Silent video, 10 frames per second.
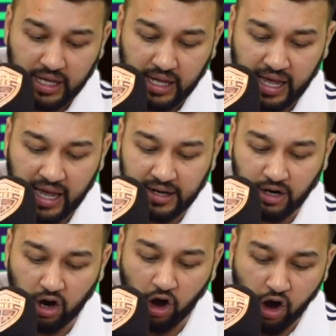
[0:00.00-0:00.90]
And
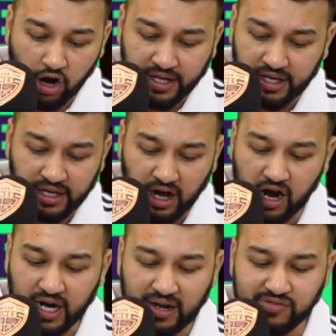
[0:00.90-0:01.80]
Arky,
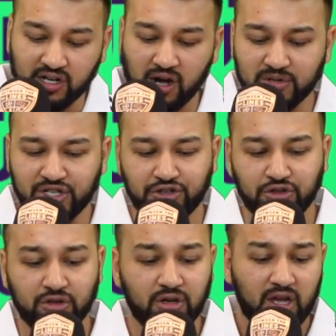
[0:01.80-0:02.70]
I'm going to have to come to
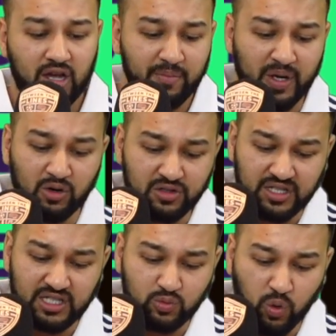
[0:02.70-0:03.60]
you because
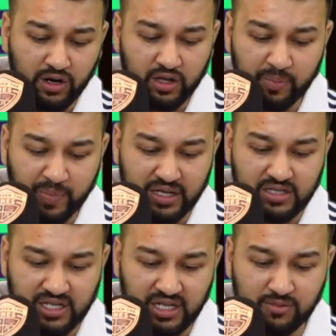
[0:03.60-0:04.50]
this is one of the
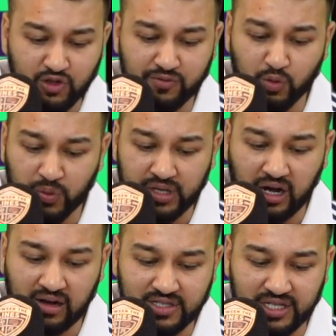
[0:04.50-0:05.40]
best teams of the week
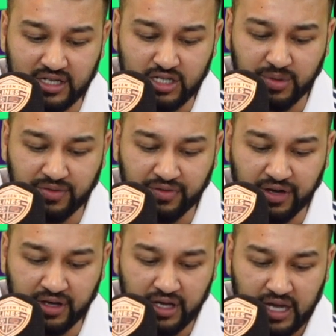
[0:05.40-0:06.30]
I've seen, to be
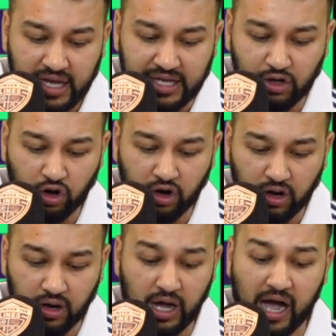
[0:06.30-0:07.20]
fair. He got
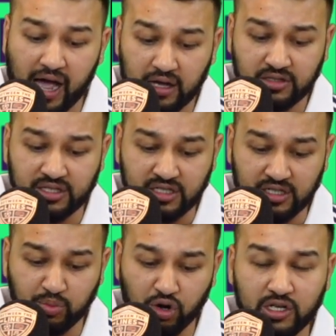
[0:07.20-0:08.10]
a high
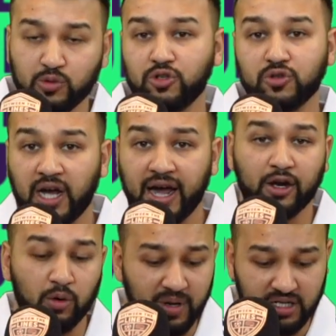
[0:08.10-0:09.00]
60 points, which was high
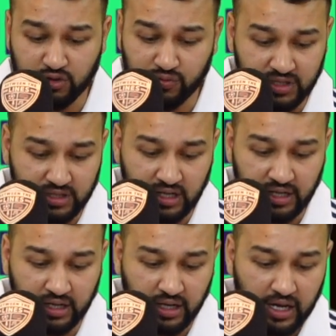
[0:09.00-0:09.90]
compared to the rest of the league.